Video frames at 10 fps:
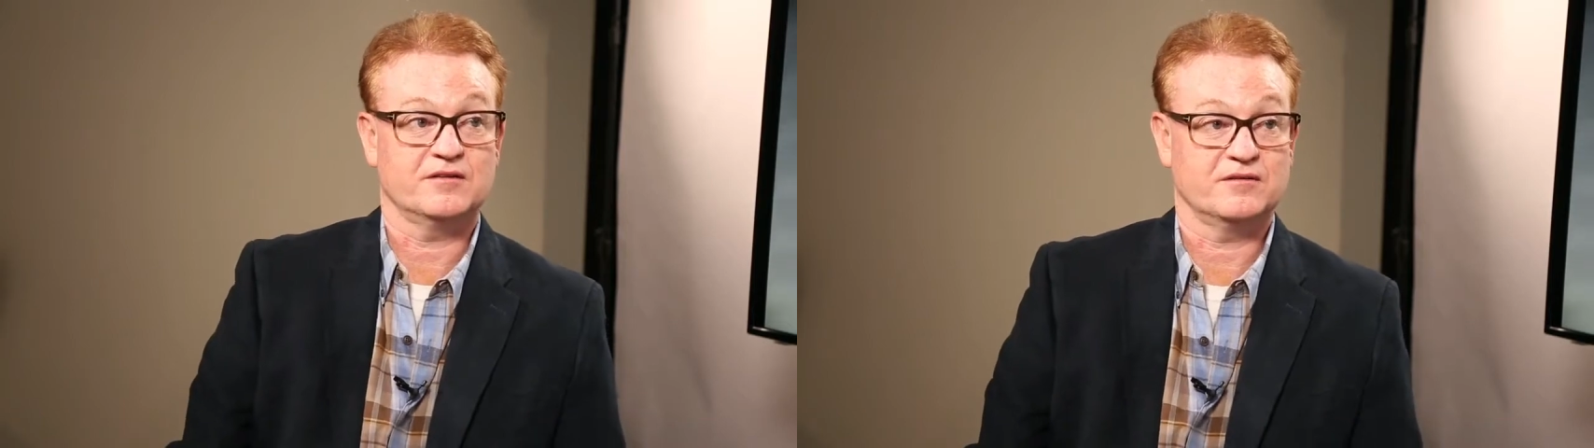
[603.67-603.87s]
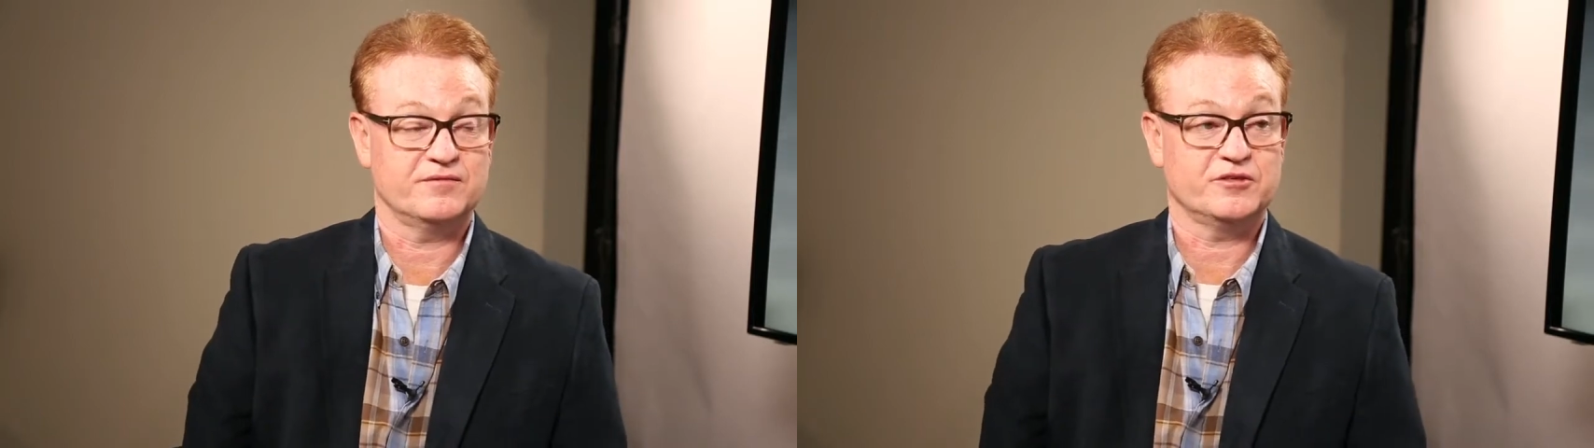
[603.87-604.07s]

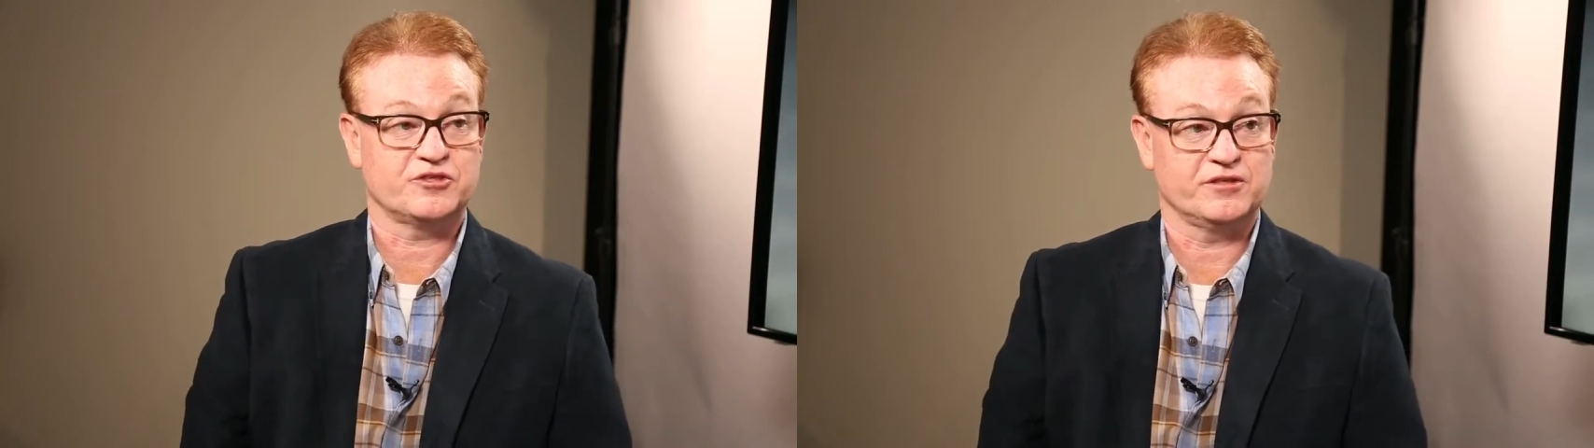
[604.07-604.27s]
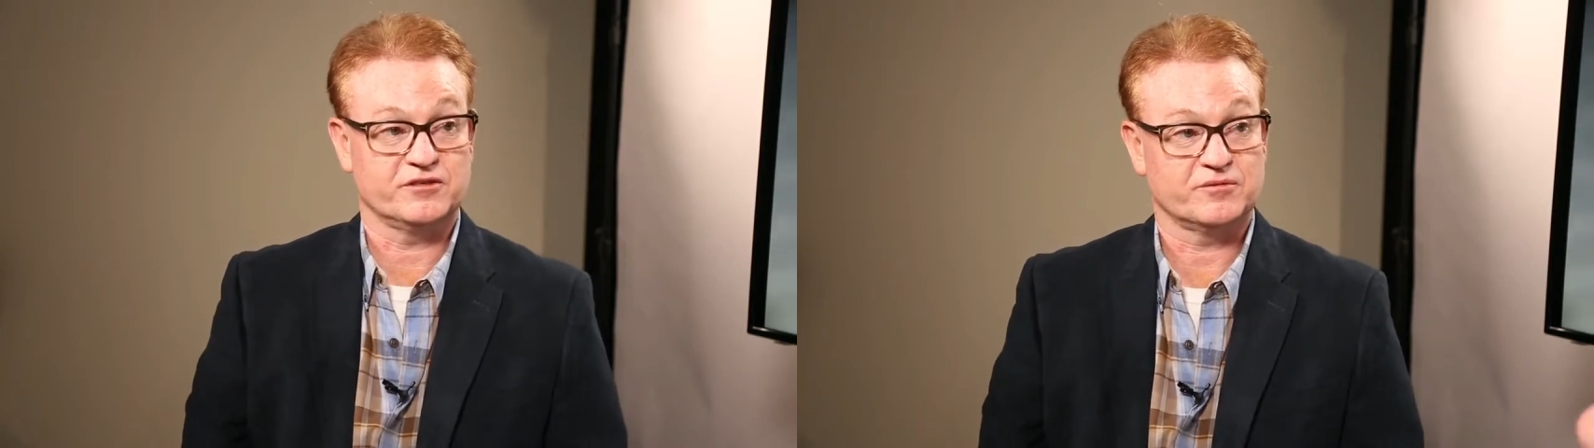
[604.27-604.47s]
in the
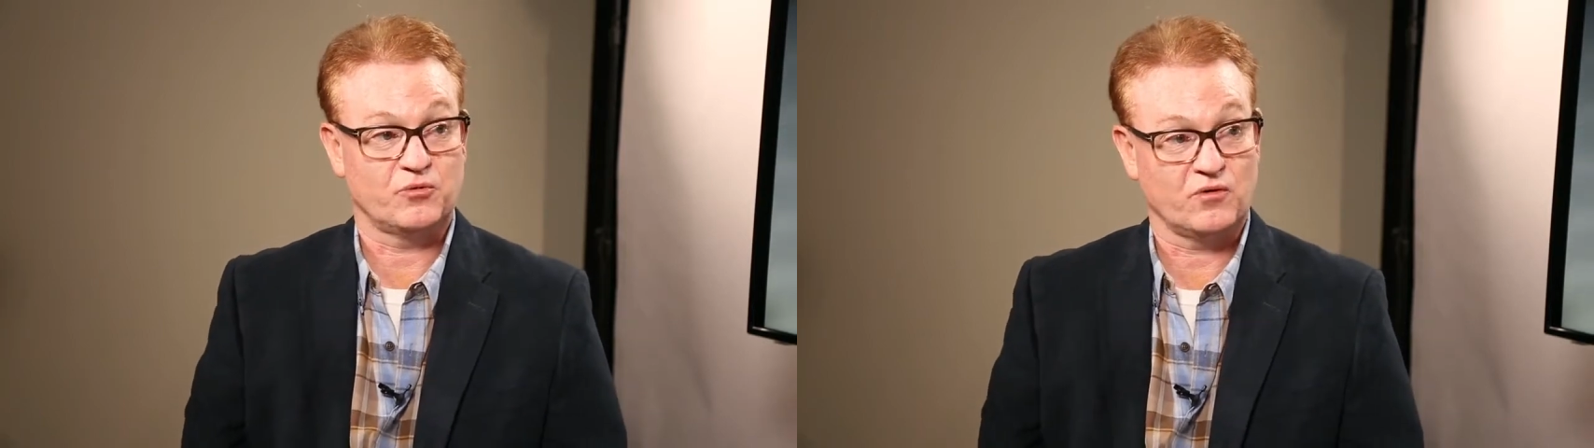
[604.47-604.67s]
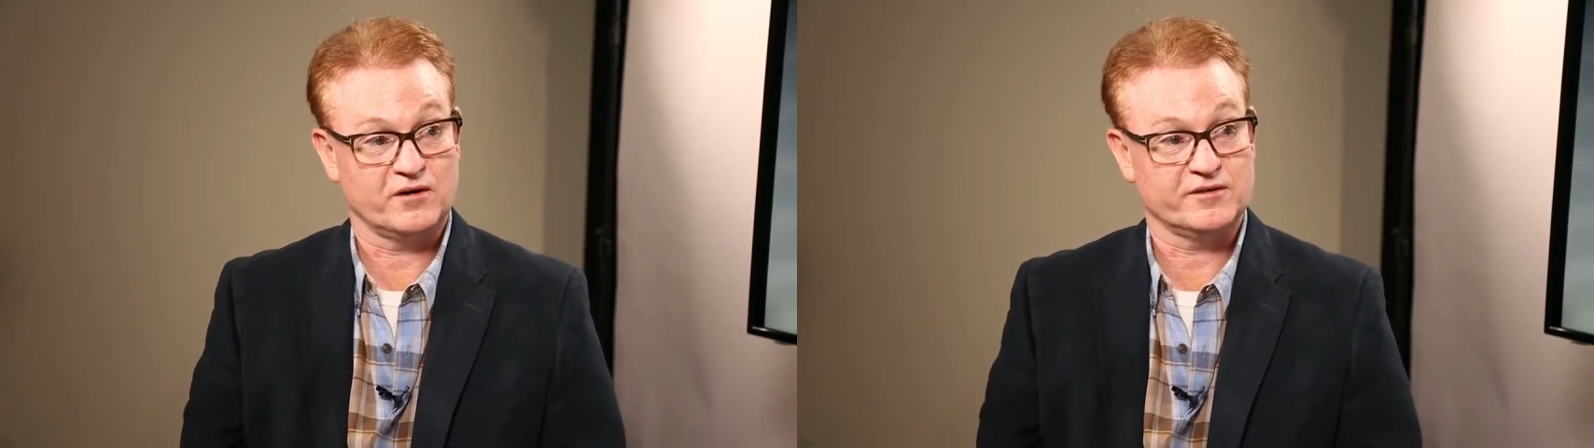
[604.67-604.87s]
vision
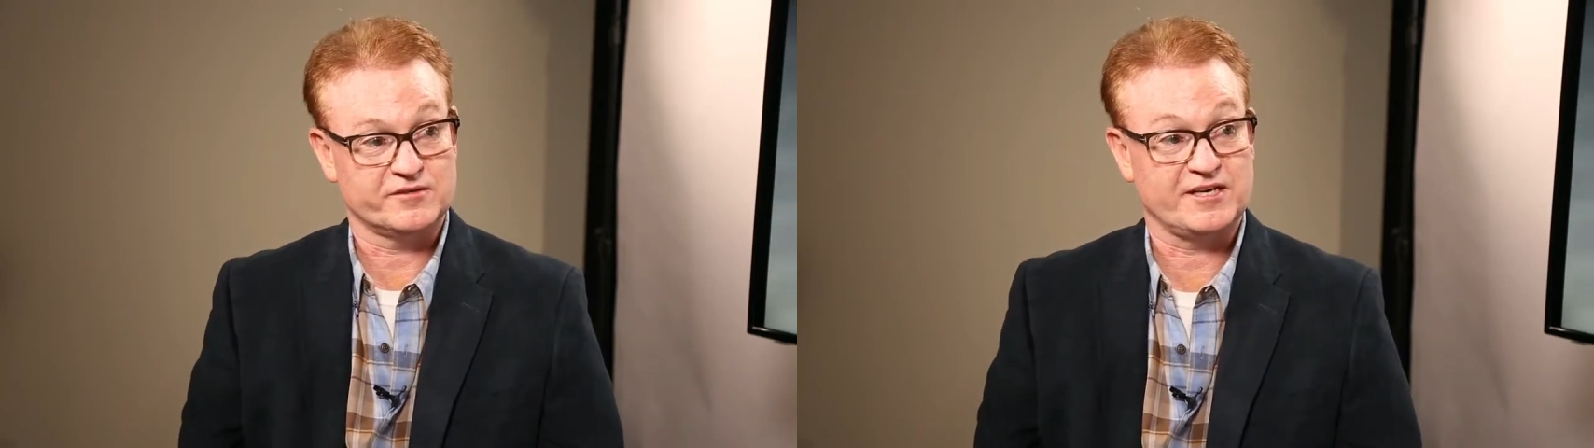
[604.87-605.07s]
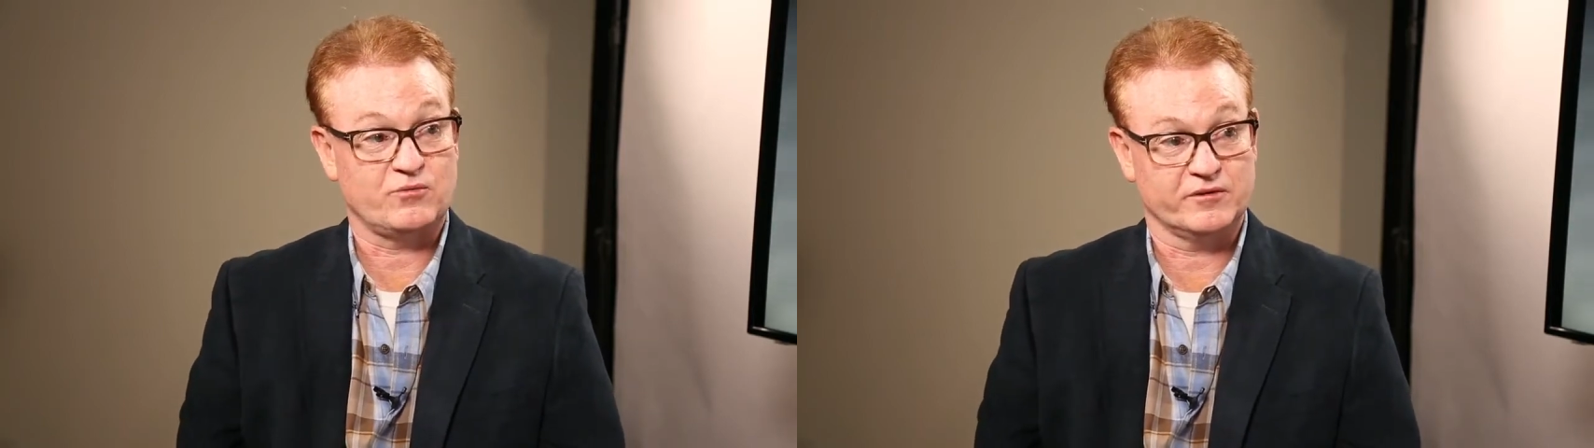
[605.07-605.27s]

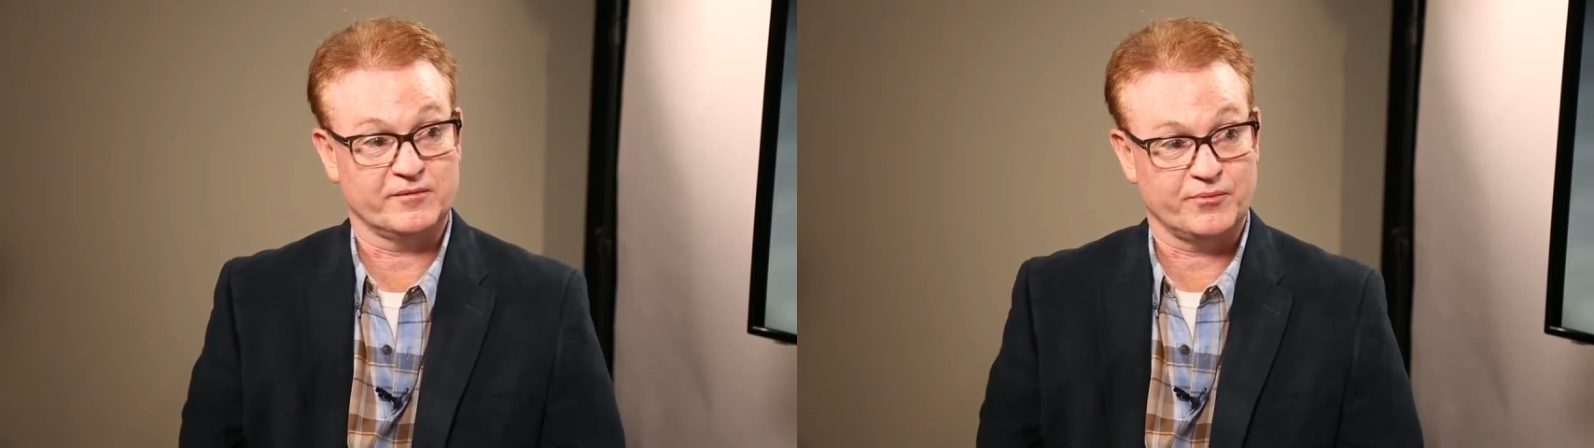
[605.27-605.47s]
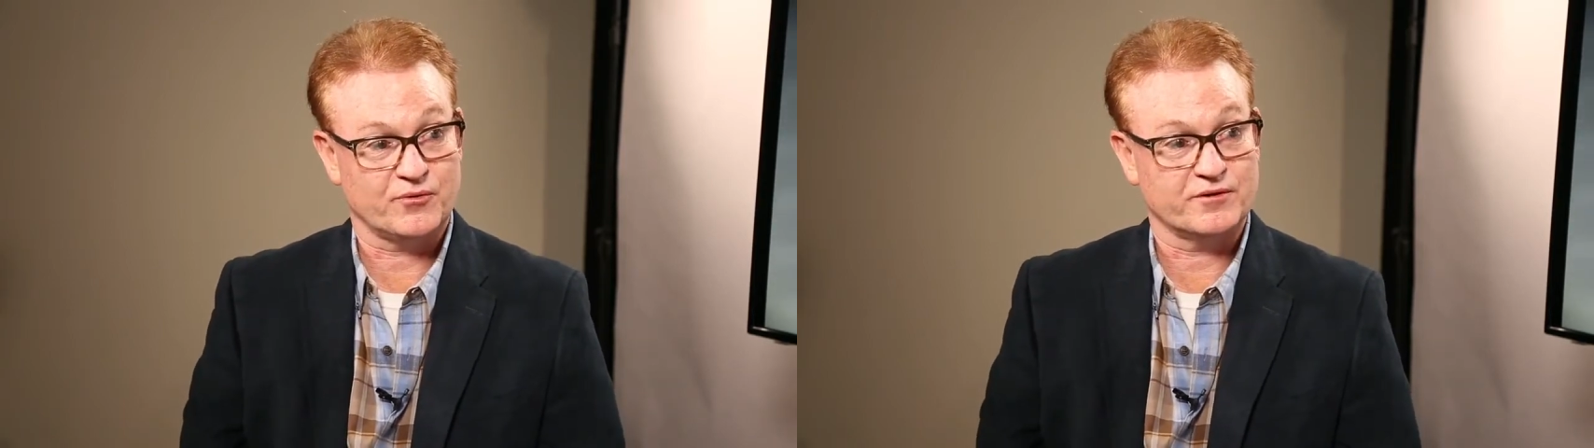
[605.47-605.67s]
is
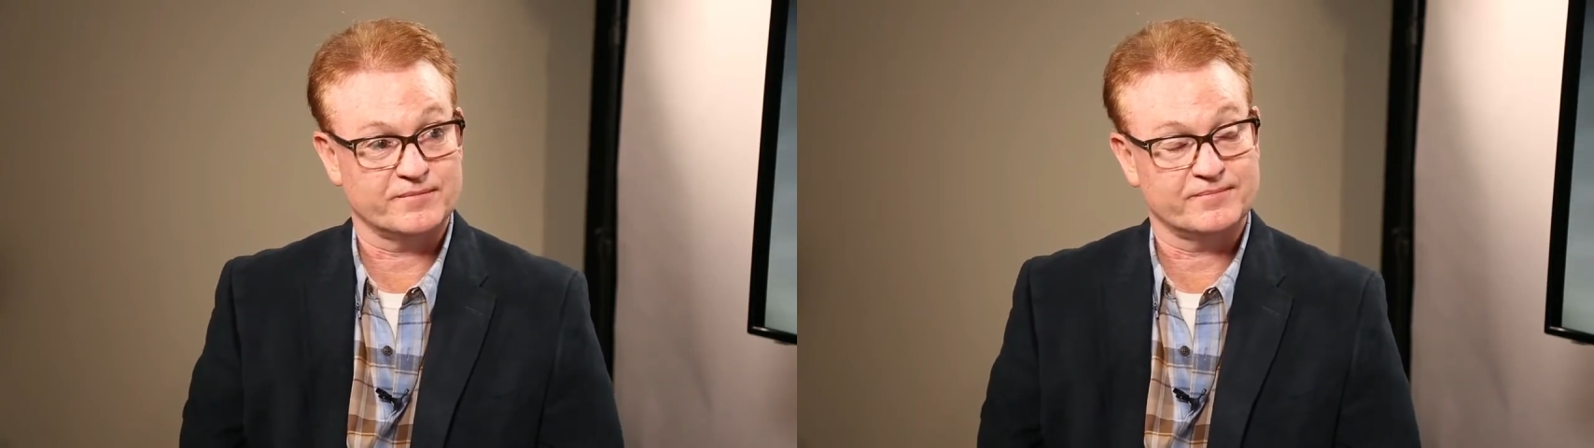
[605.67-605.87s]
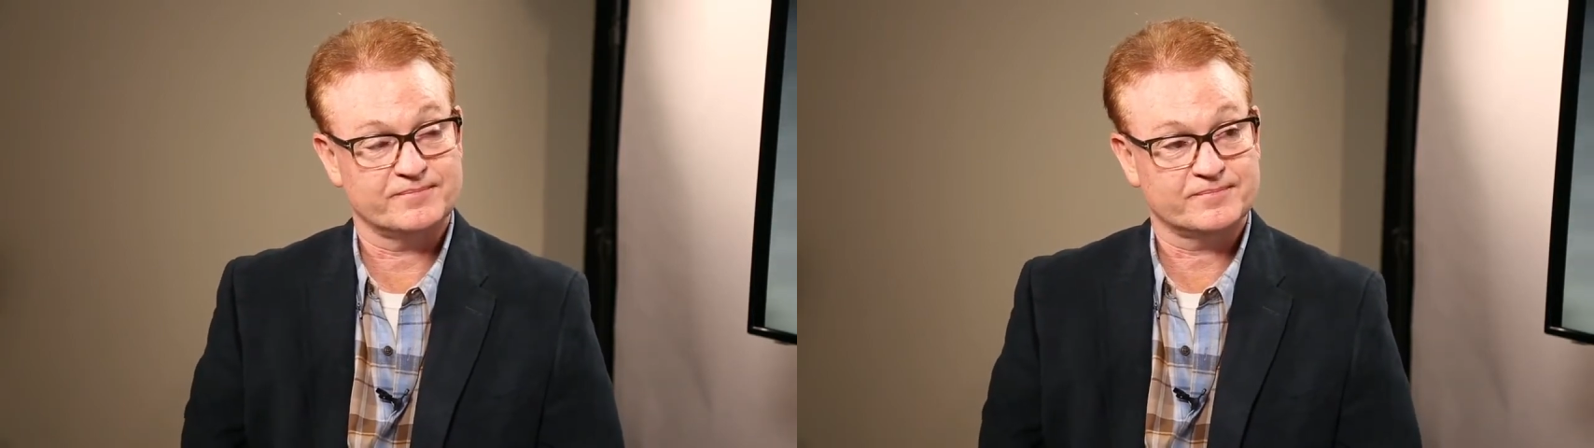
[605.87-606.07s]
equally important.